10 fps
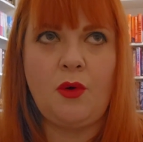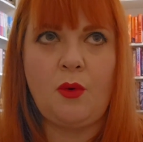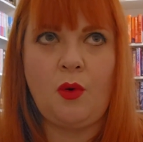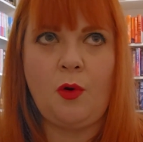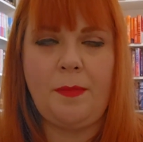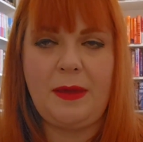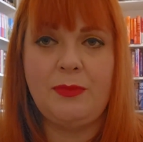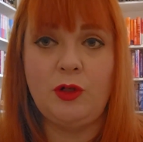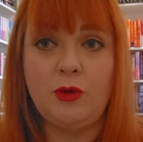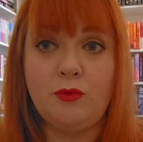or
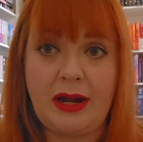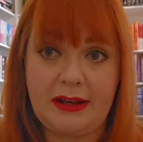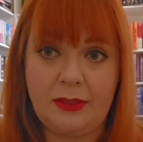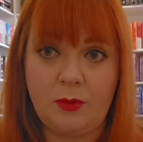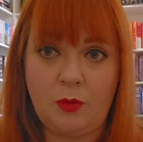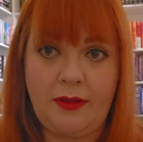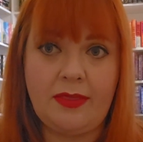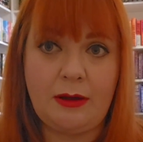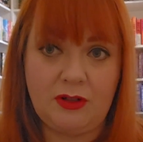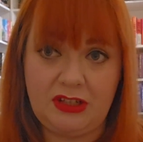people who read them when
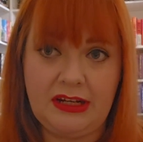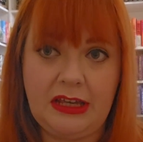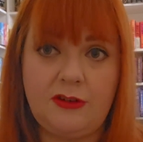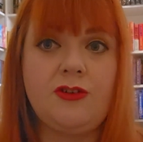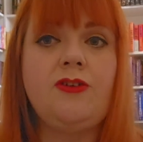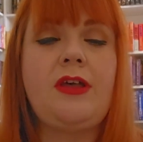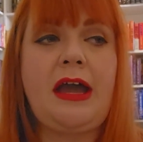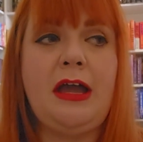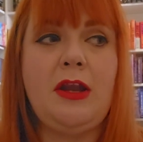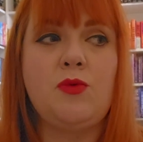they were teenagers
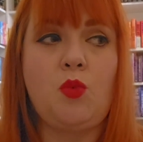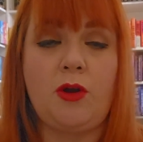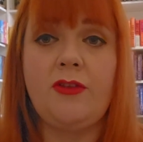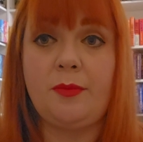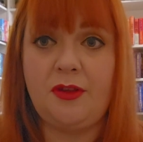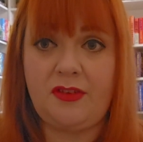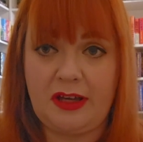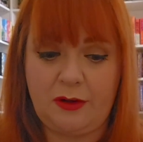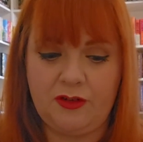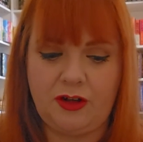and want some
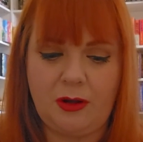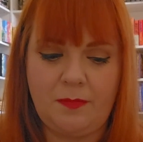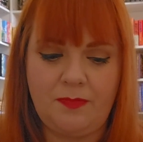nostalgia,